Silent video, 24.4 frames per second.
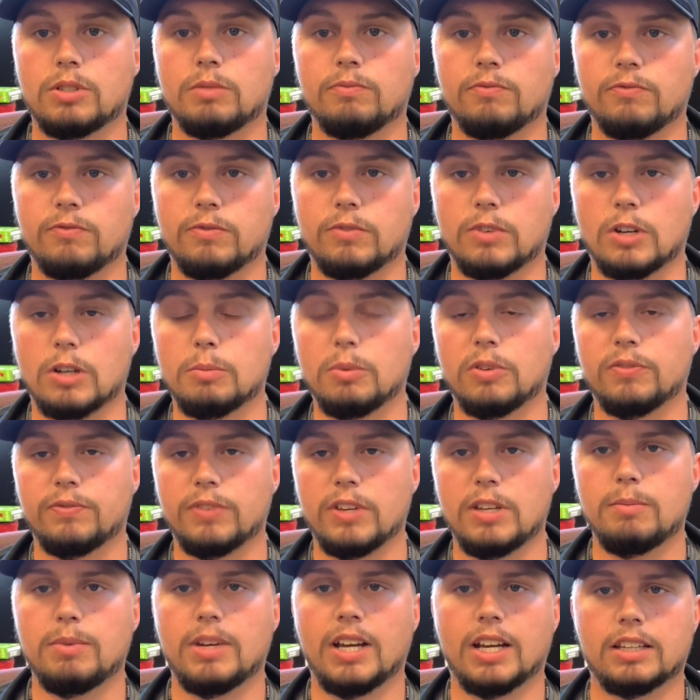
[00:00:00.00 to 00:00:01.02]
verbal
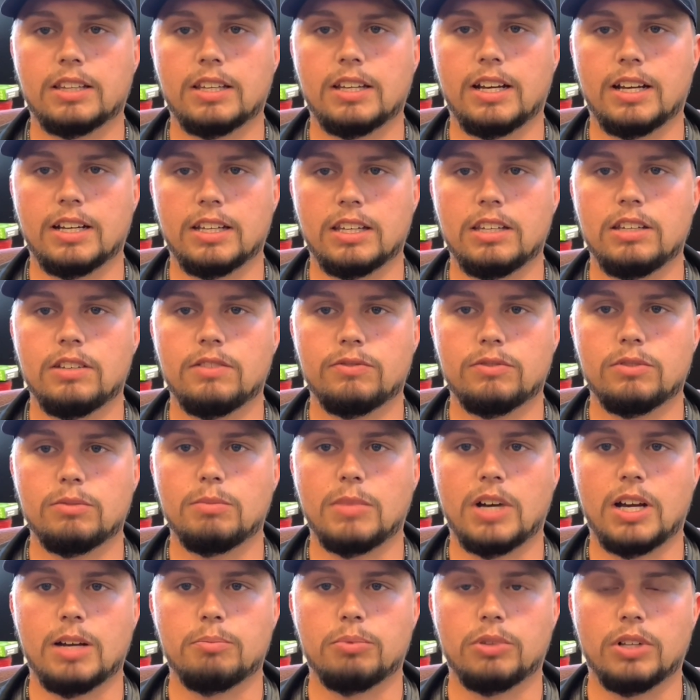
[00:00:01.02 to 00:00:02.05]
feedback that I give to
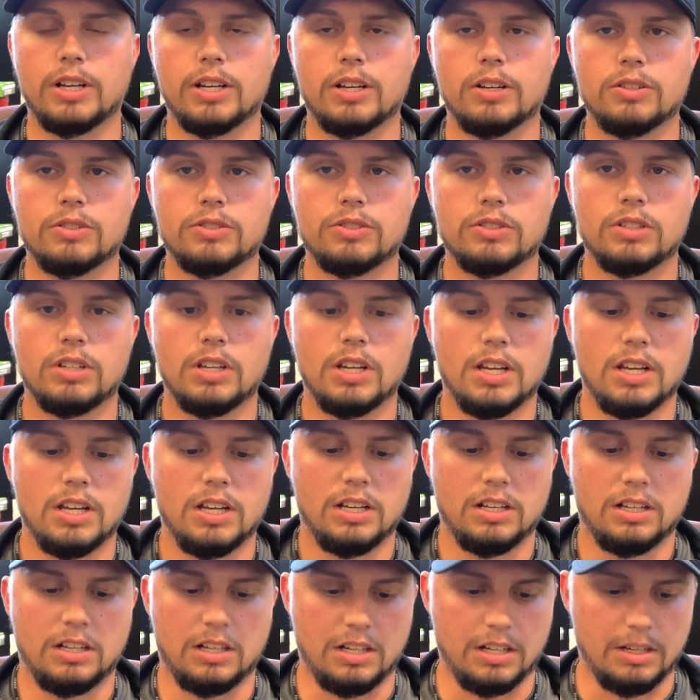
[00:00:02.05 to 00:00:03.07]
my players
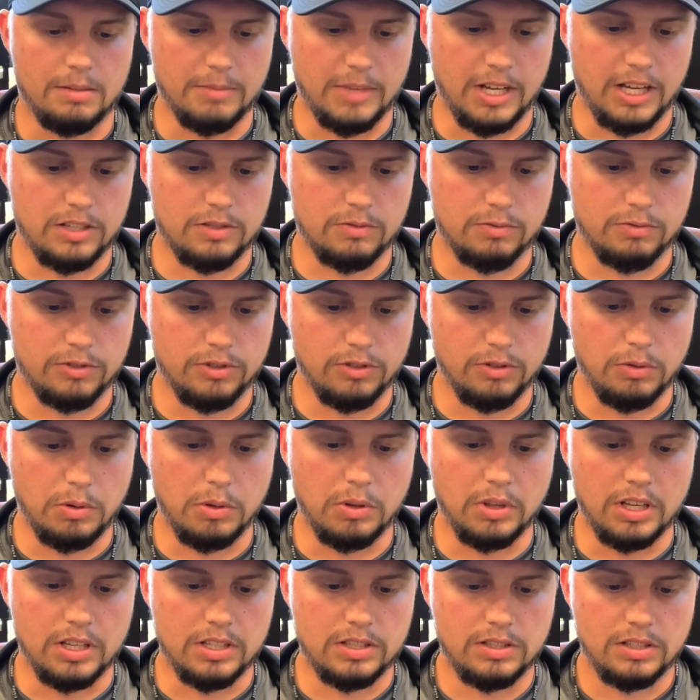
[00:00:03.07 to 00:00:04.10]
as we're
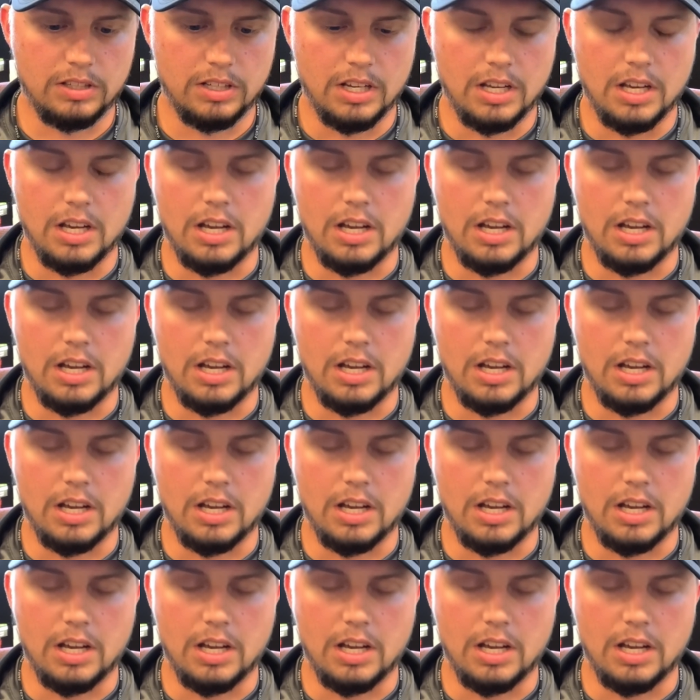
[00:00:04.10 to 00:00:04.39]
doing this.